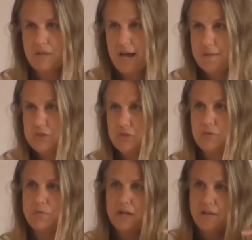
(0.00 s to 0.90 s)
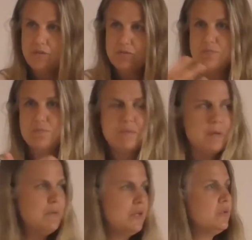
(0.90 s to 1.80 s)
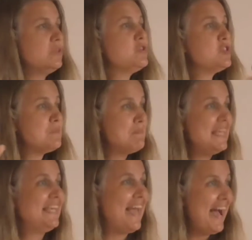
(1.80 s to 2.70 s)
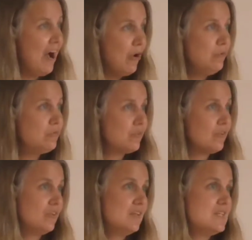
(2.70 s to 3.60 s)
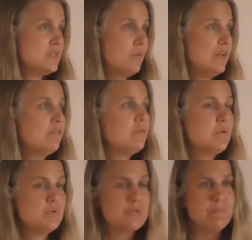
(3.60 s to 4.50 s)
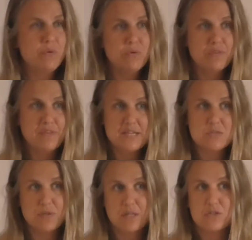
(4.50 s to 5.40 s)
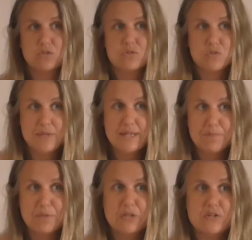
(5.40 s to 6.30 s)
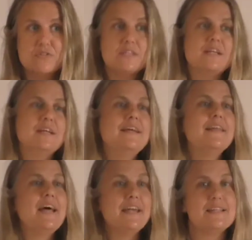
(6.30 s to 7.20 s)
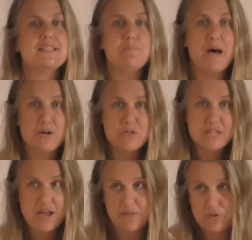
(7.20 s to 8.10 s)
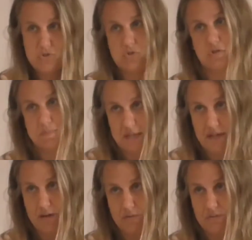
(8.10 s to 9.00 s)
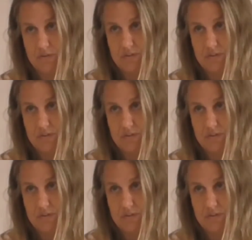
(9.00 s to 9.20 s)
I'm doing, what other people are doing to speak out, is one of the most important things we can do in Sweden, because that inspires others to speak out.